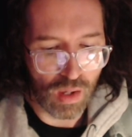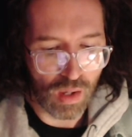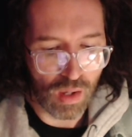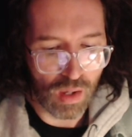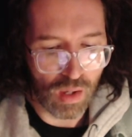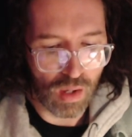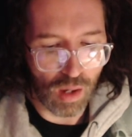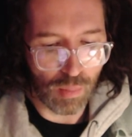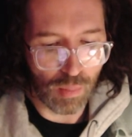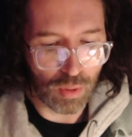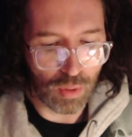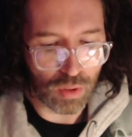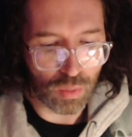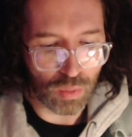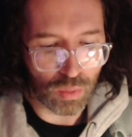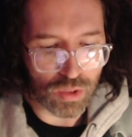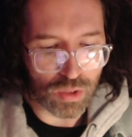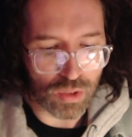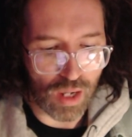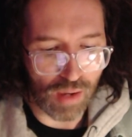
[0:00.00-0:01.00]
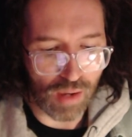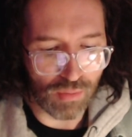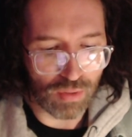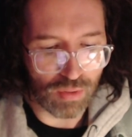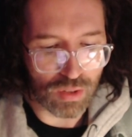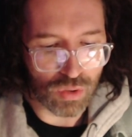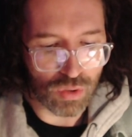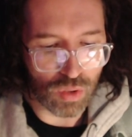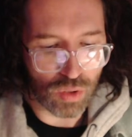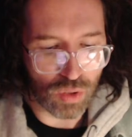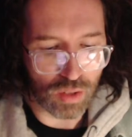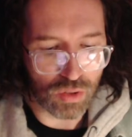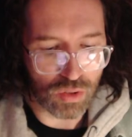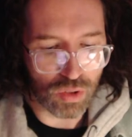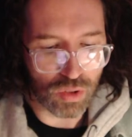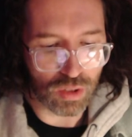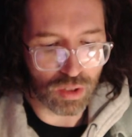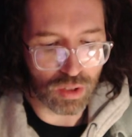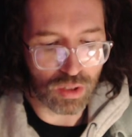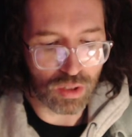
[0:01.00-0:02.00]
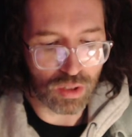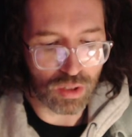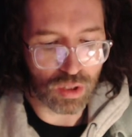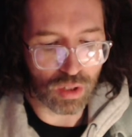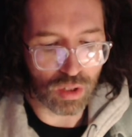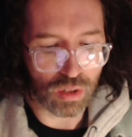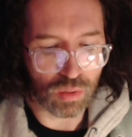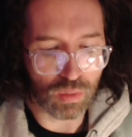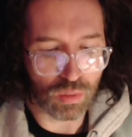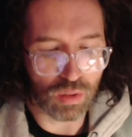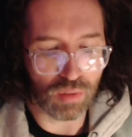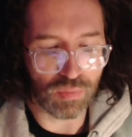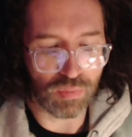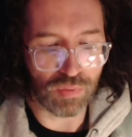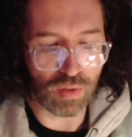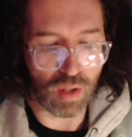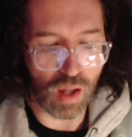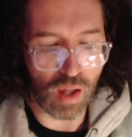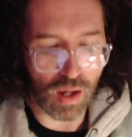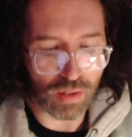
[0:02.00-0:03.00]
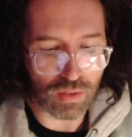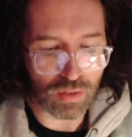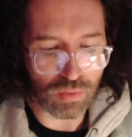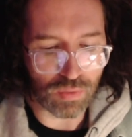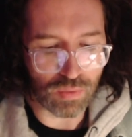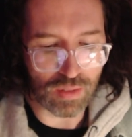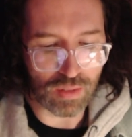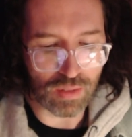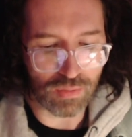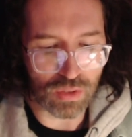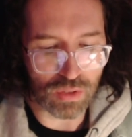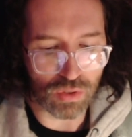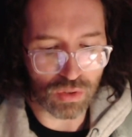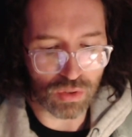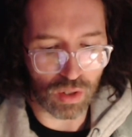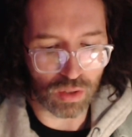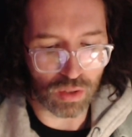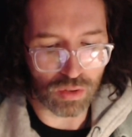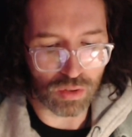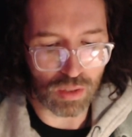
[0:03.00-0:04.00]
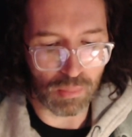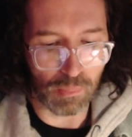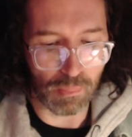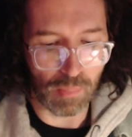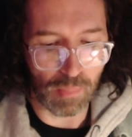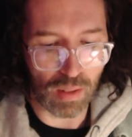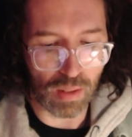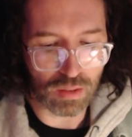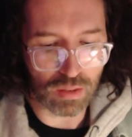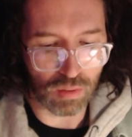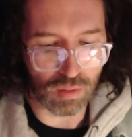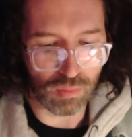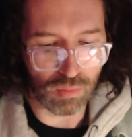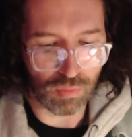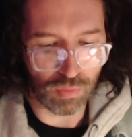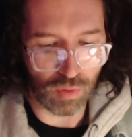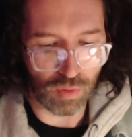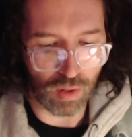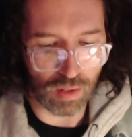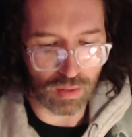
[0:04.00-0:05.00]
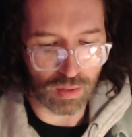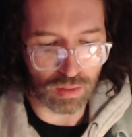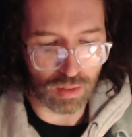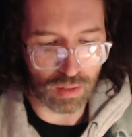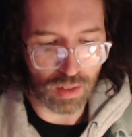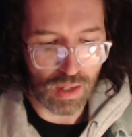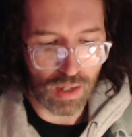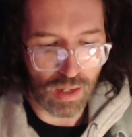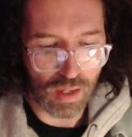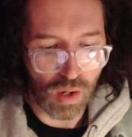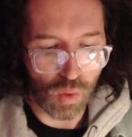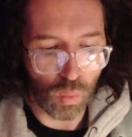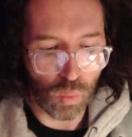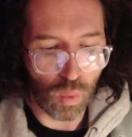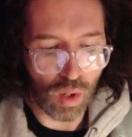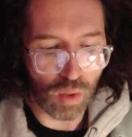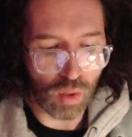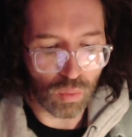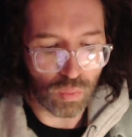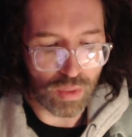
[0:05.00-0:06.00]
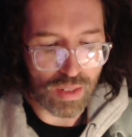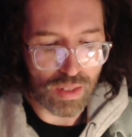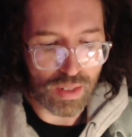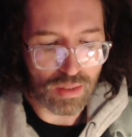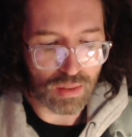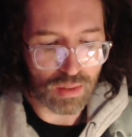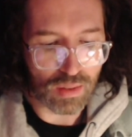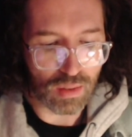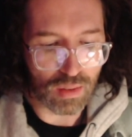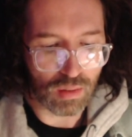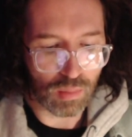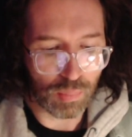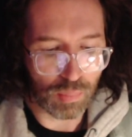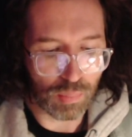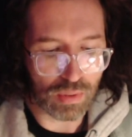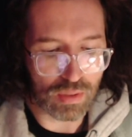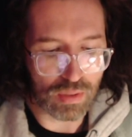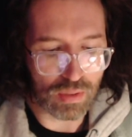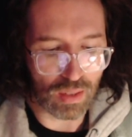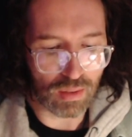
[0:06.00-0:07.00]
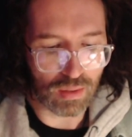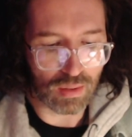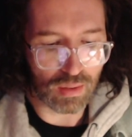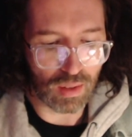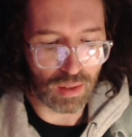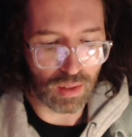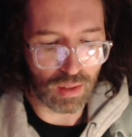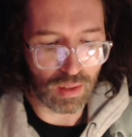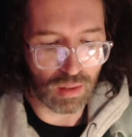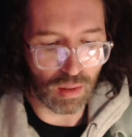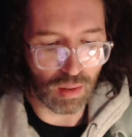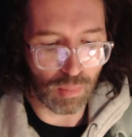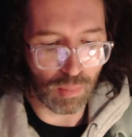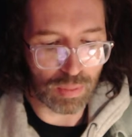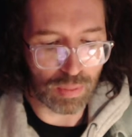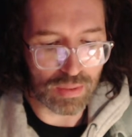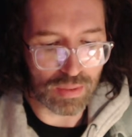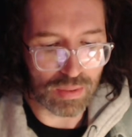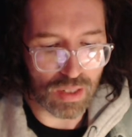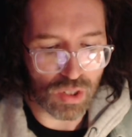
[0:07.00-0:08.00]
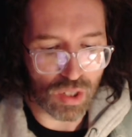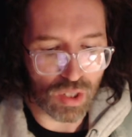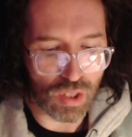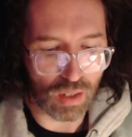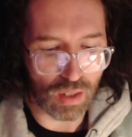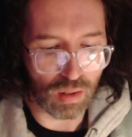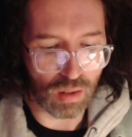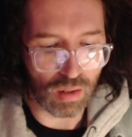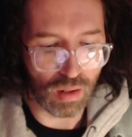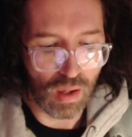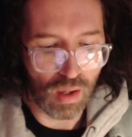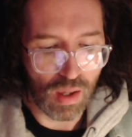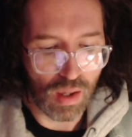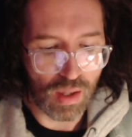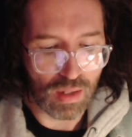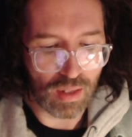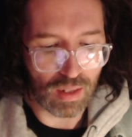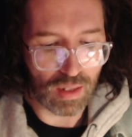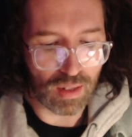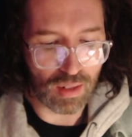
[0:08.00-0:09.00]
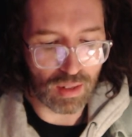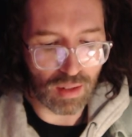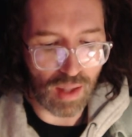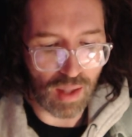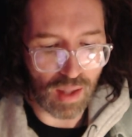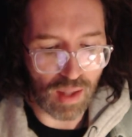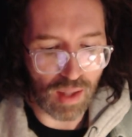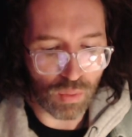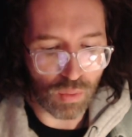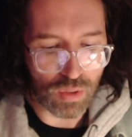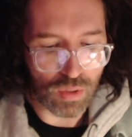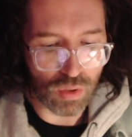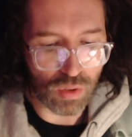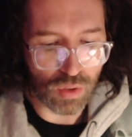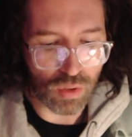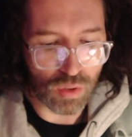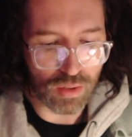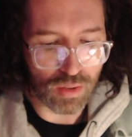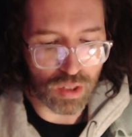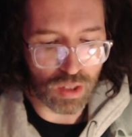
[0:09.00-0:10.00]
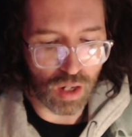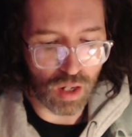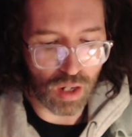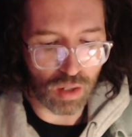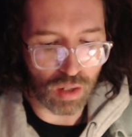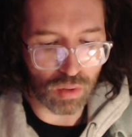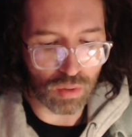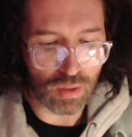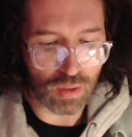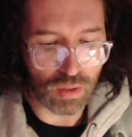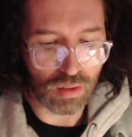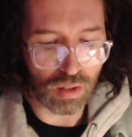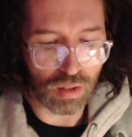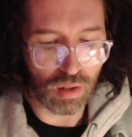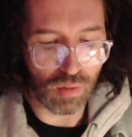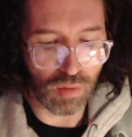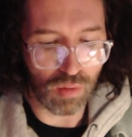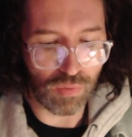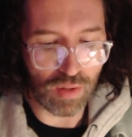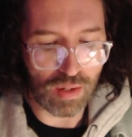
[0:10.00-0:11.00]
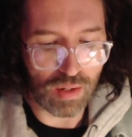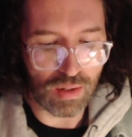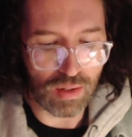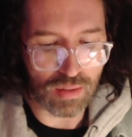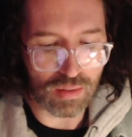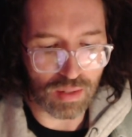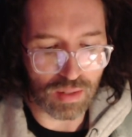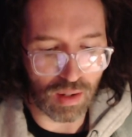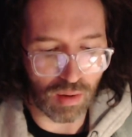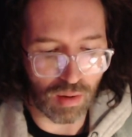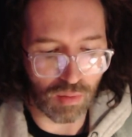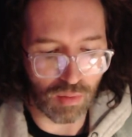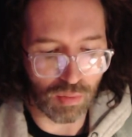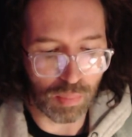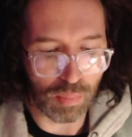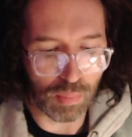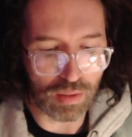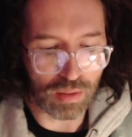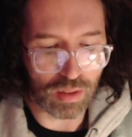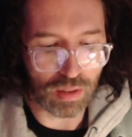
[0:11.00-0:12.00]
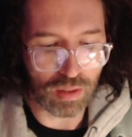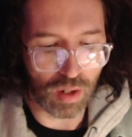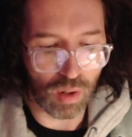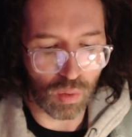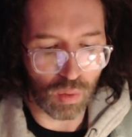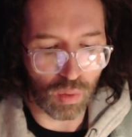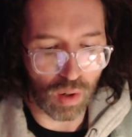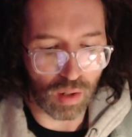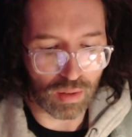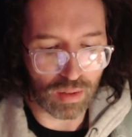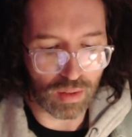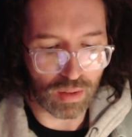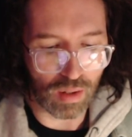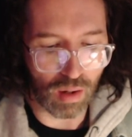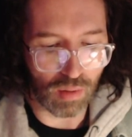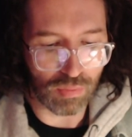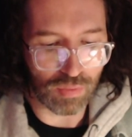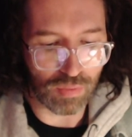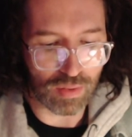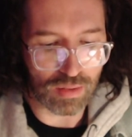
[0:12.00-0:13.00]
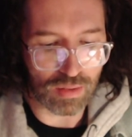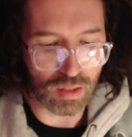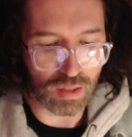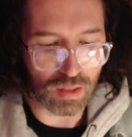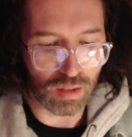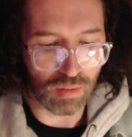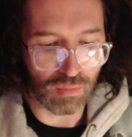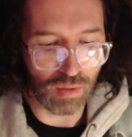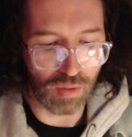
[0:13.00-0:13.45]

a book which every astrologer concerned with the philosophy of astrology must confront. Well reasoned, presented a position that can allow astrology not only to defend itself, but to go on the offensive